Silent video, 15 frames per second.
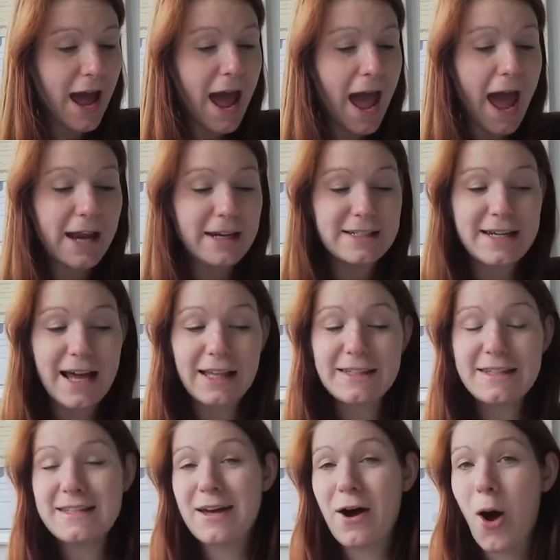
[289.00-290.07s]
and
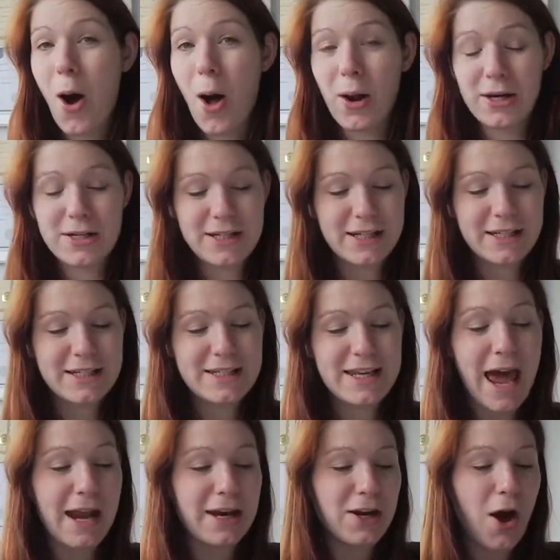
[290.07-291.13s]
that's all the
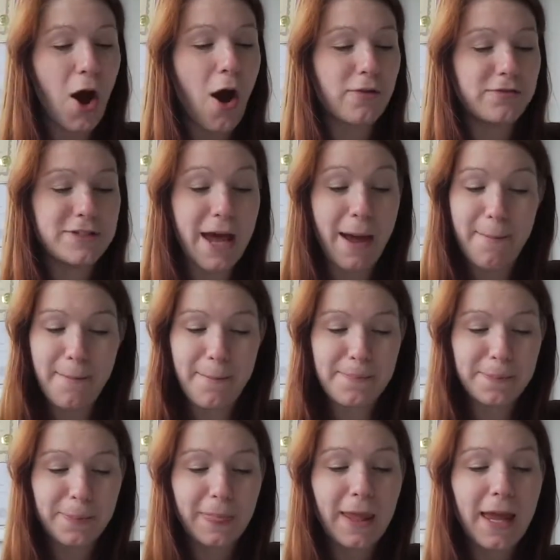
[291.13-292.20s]
10 of them.
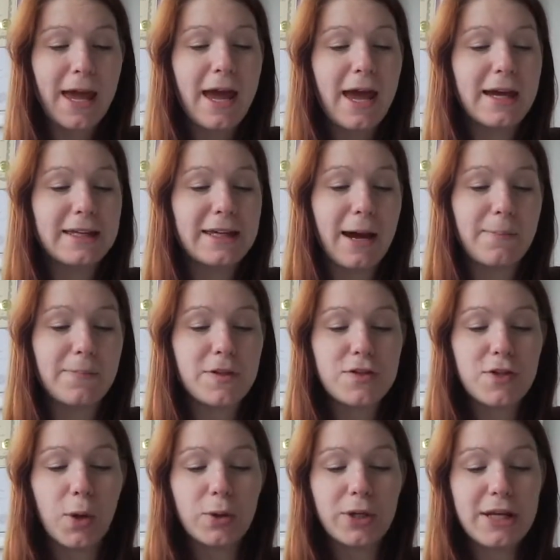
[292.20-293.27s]
yeah,
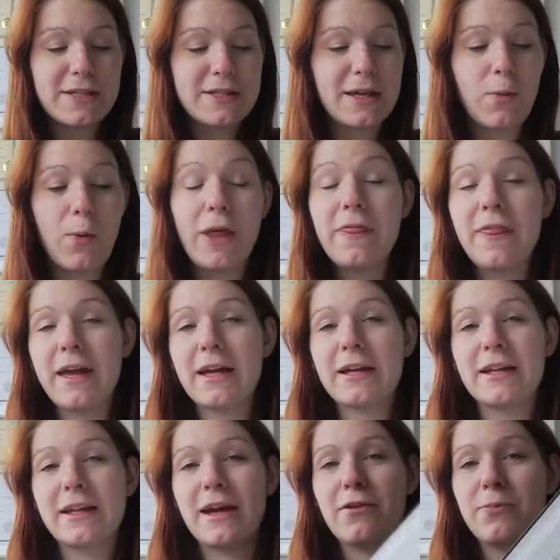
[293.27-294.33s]
so that's one thing
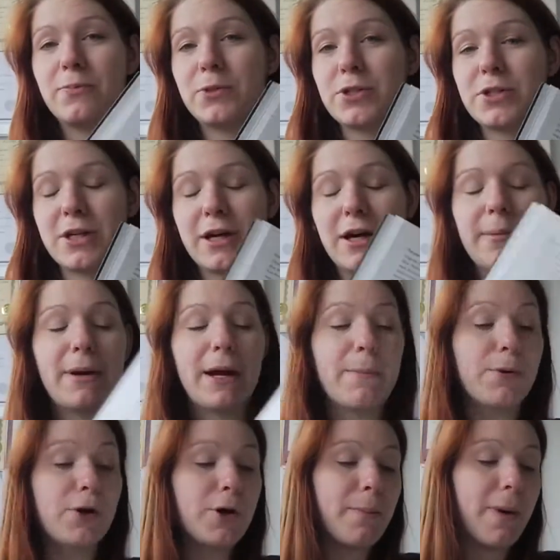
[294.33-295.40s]
that I've put my
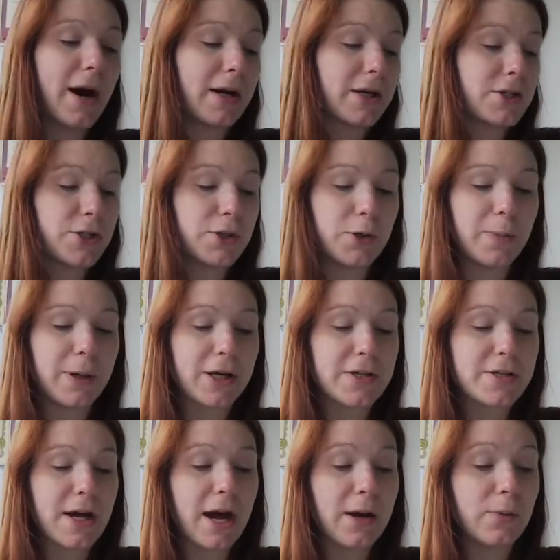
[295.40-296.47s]
bookmark to
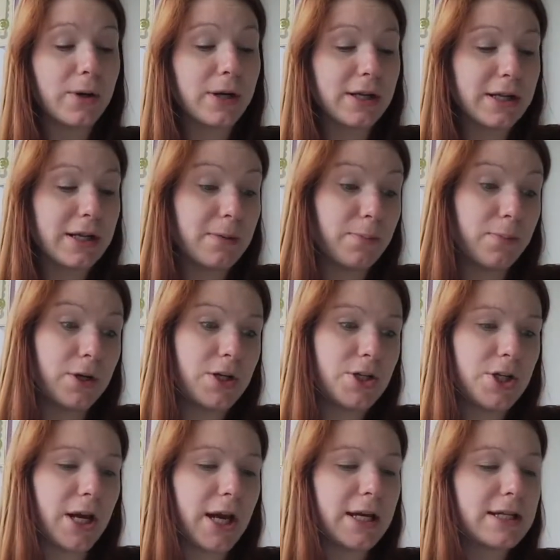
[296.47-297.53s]
because I really
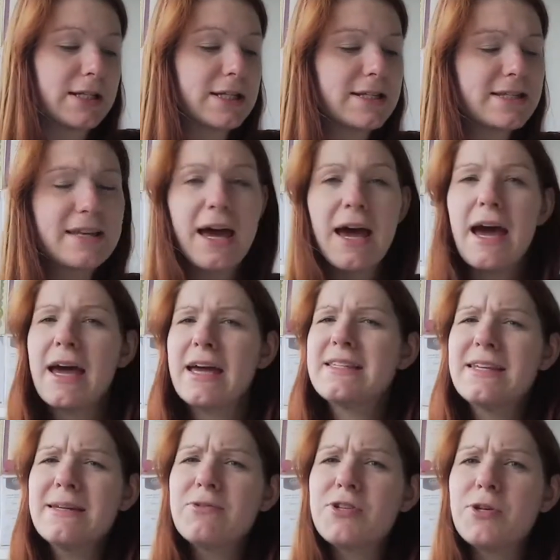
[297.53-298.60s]
appreciate it.
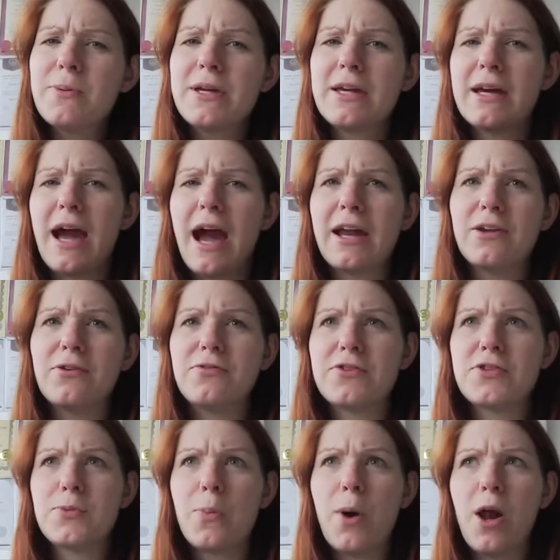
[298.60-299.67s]
It seems to be kind of
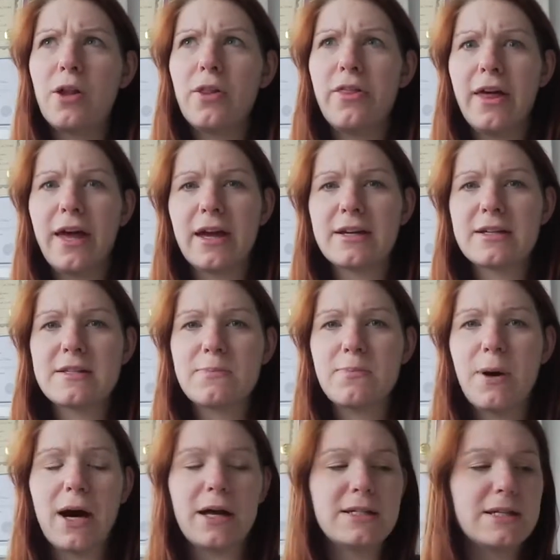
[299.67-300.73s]
small things,
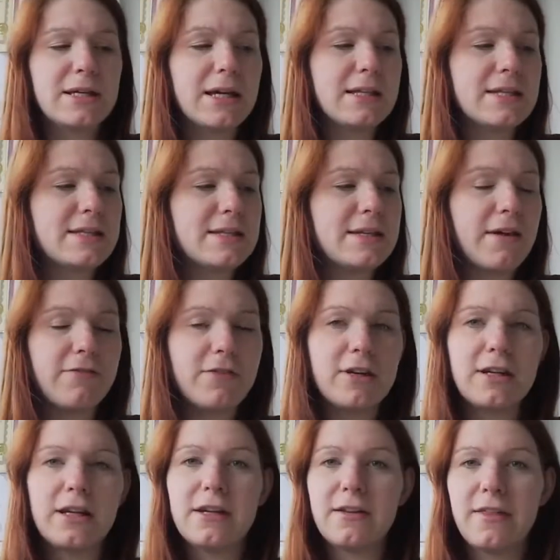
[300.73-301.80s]
but it's
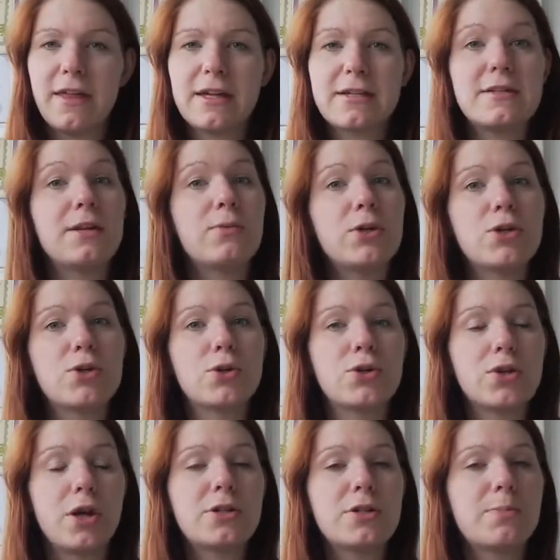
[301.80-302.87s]
definitely the things that we should
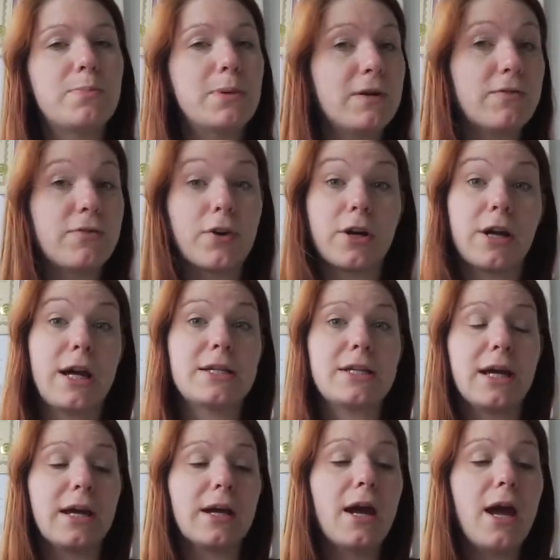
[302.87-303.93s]
not be forgetting